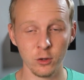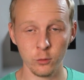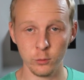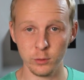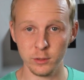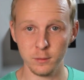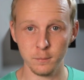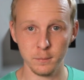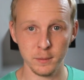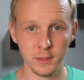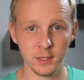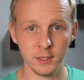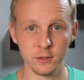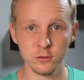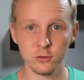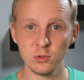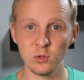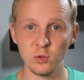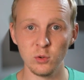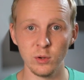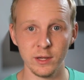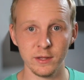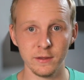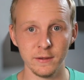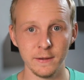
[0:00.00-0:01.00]
going to beat in too
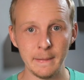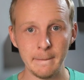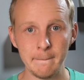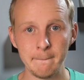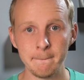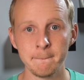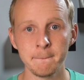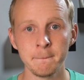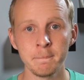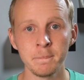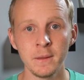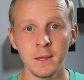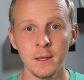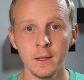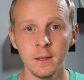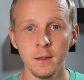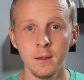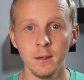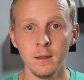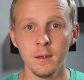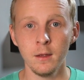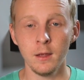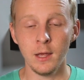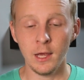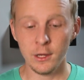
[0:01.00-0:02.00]
quickly.
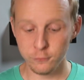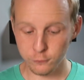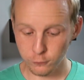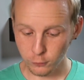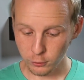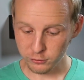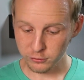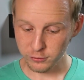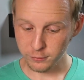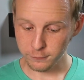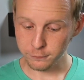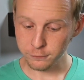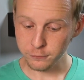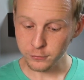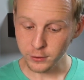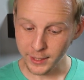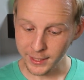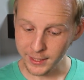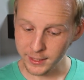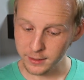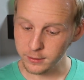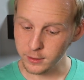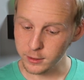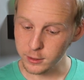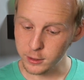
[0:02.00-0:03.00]
As far as the
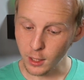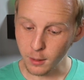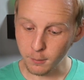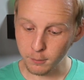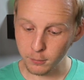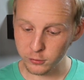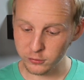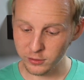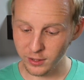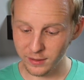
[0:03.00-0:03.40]
flight, the numbers